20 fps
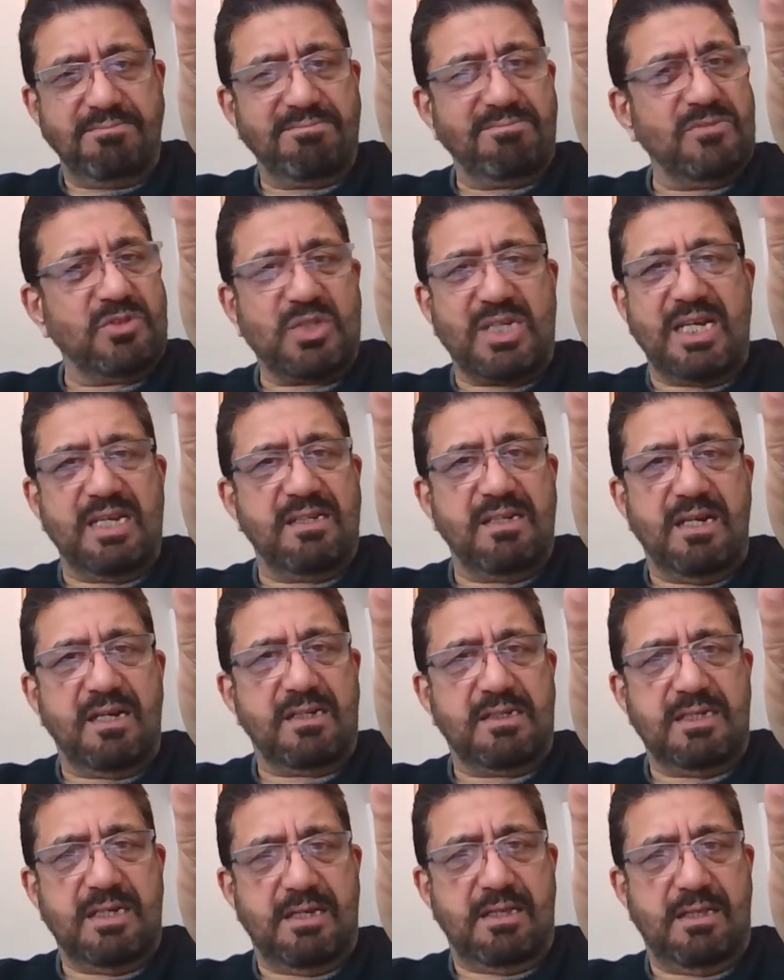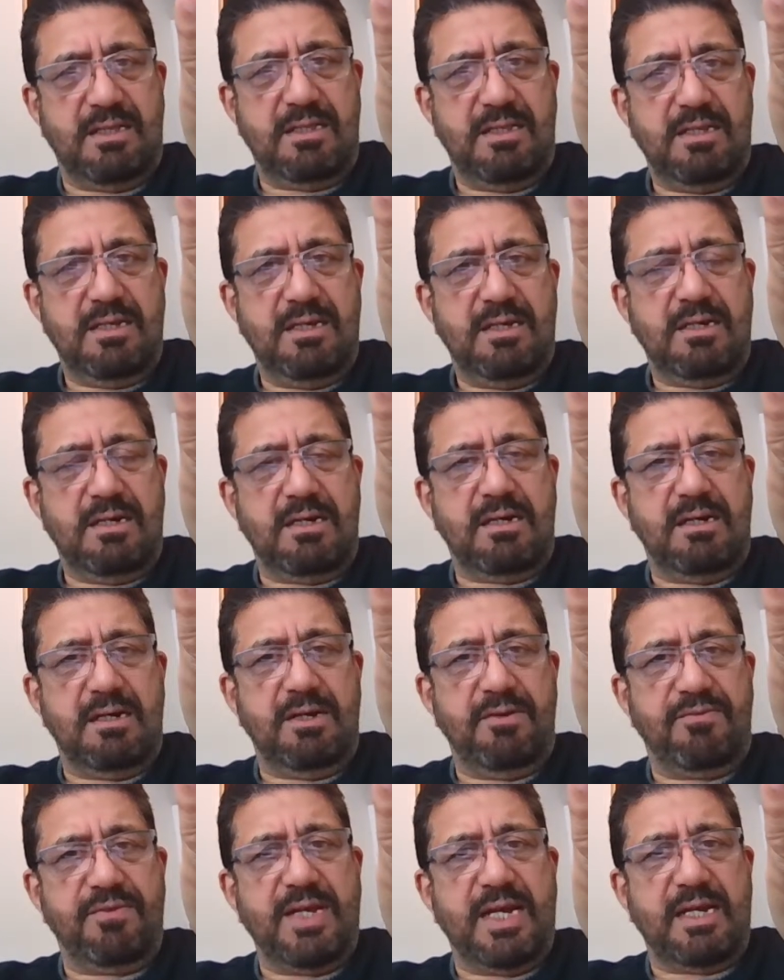You cannot tell
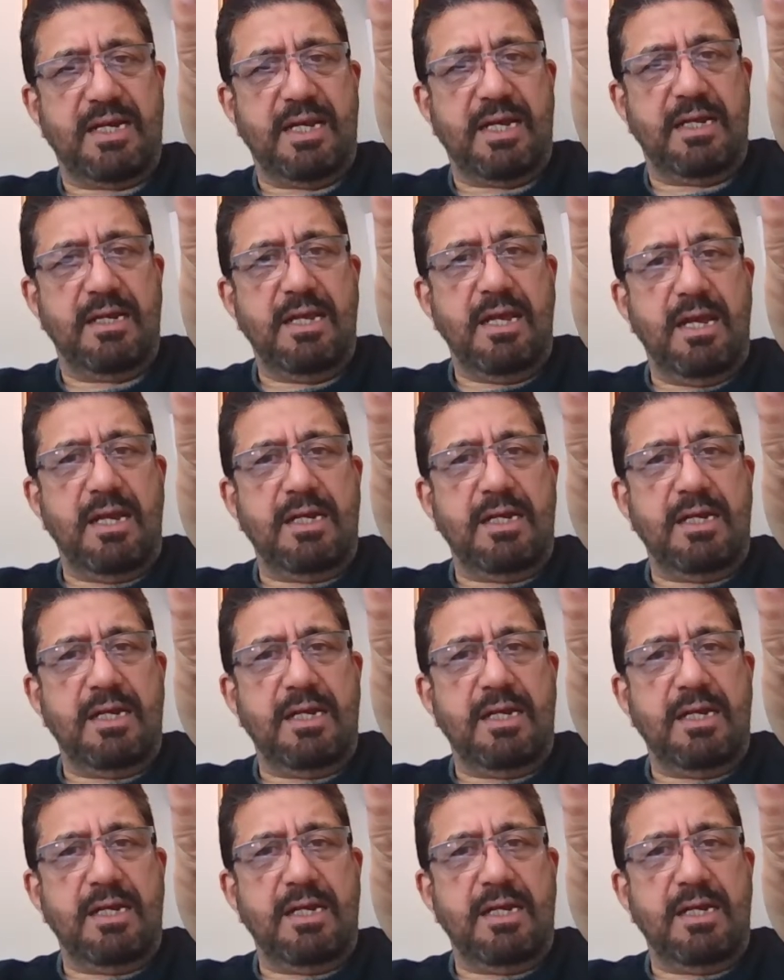if that hand.